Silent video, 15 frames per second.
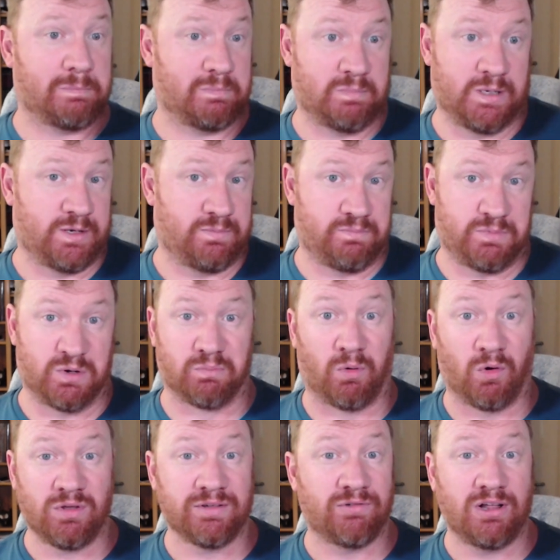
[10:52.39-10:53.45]
you're
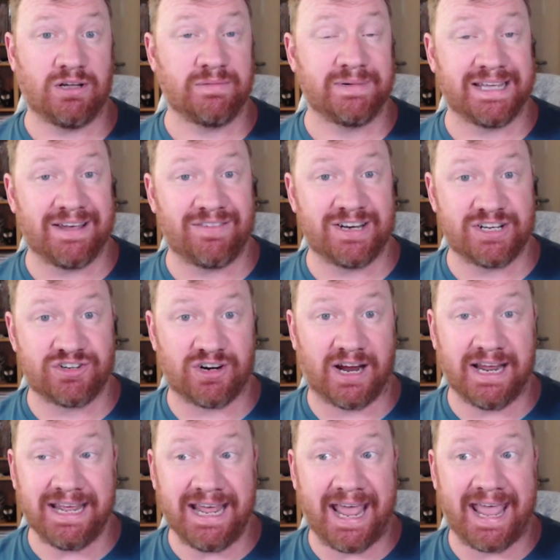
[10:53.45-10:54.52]
more than welcome to give it a
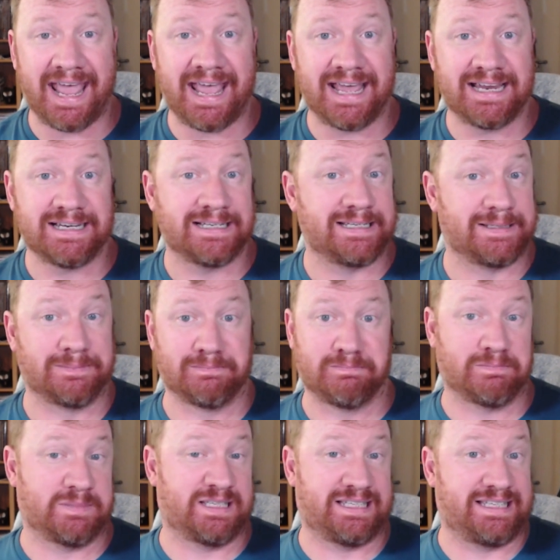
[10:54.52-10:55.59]
try
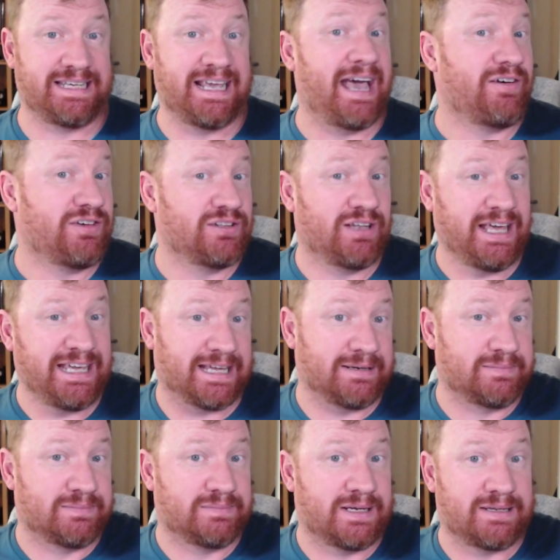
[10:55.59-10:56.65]
and see how you like it.
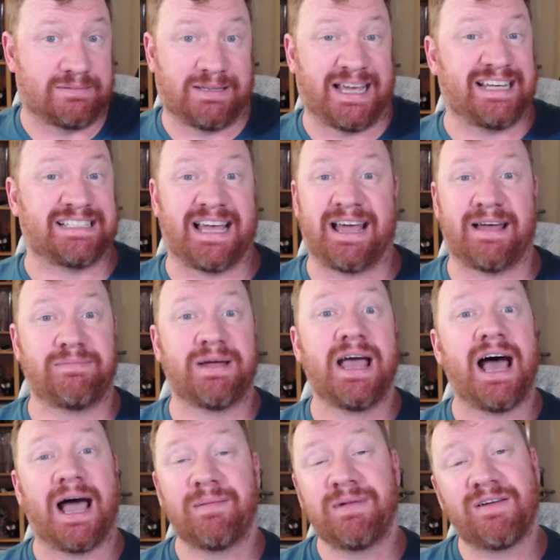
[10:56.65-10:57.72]
Like I said,
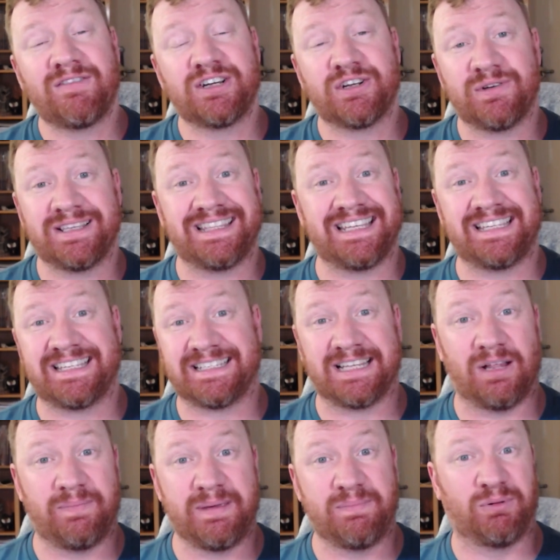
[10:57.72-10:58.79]
I'm never doing these to
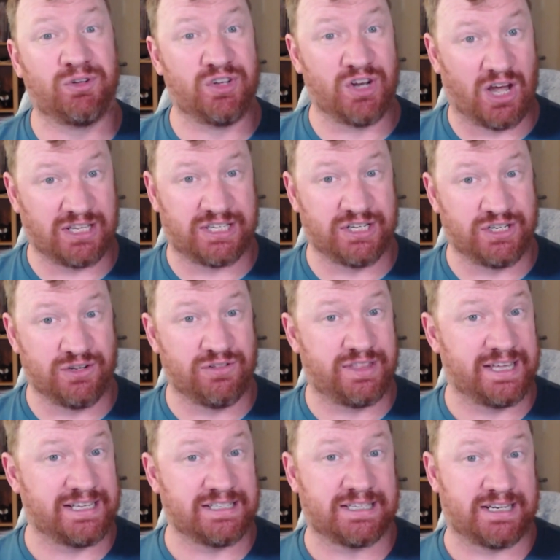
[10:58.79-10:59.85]
tell people not to do
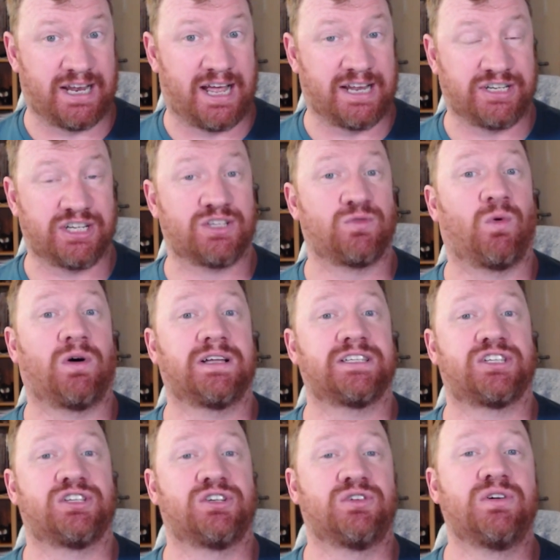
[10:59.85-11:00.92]
things. I just want
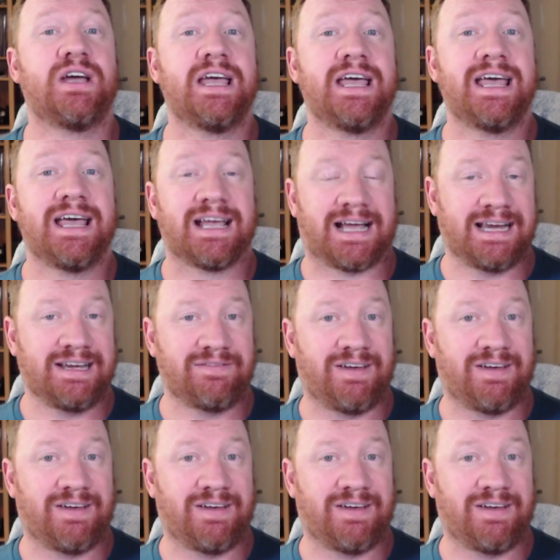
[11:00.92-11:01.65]
to kind of